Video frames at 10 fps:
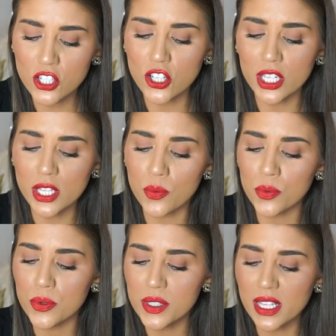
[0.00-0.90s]
Charlotte
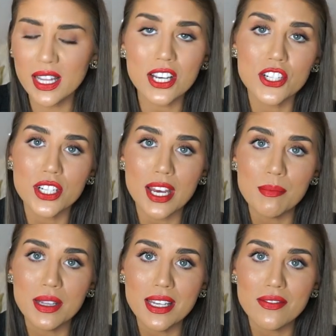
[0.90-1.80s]
Russe collection,
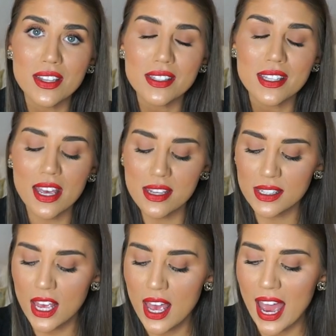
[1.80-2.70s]
I believe it
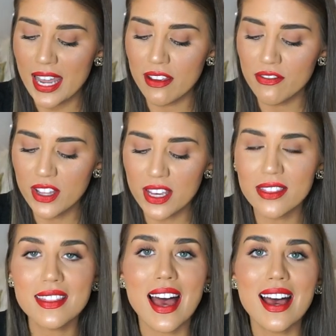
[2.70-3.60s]
says. And I feel
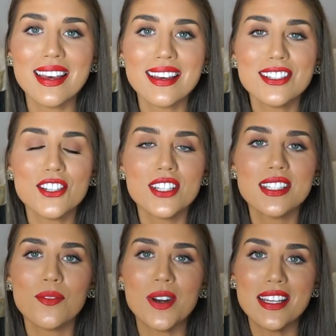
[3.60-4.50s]
like that
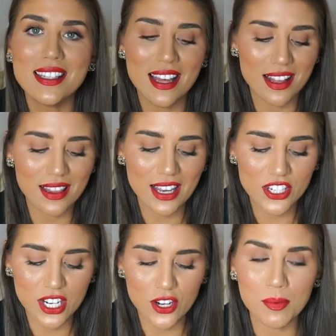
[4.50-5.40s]
just when I see that
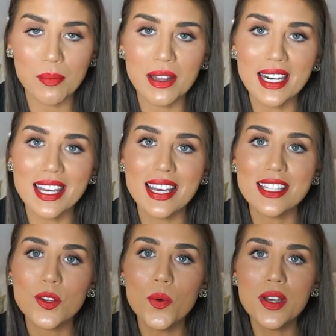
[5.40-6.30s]
collection at Urban Planet,
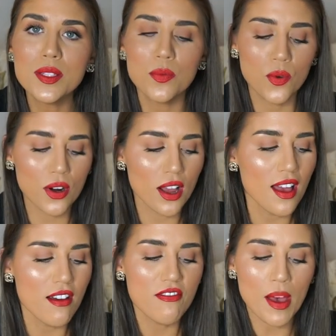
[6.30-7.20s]
it's always more
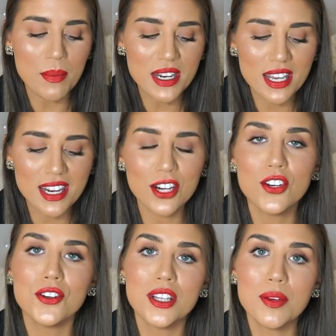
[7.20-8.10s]
feminine and
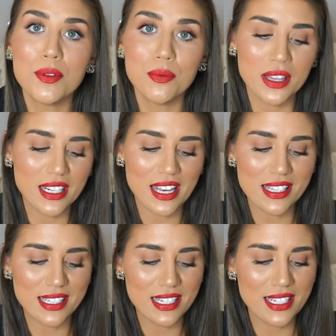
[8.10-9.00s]
girly with really
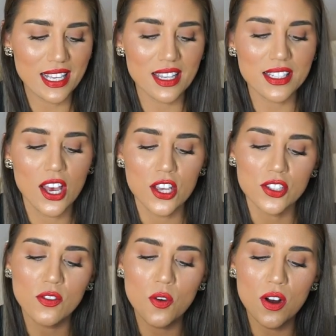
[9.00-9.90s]
nice details.
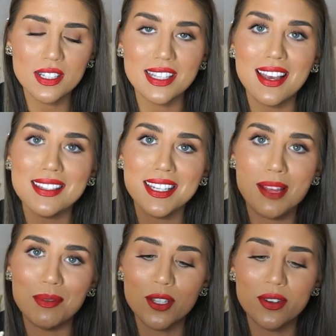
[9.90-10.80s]
So of course, like I said,
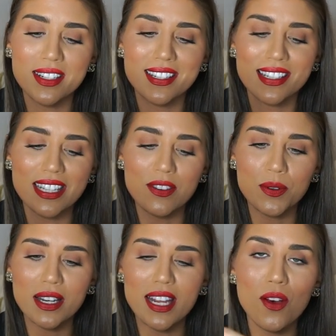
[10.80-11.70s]
I'm so into sleeves
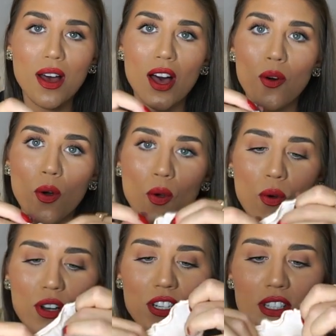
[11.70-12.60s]
right now. How
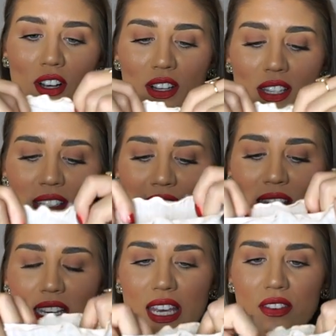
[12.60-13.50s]
gorgeous are these
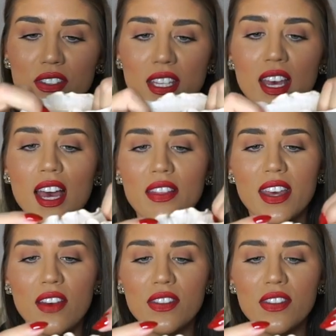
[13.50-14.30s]
sleeves? They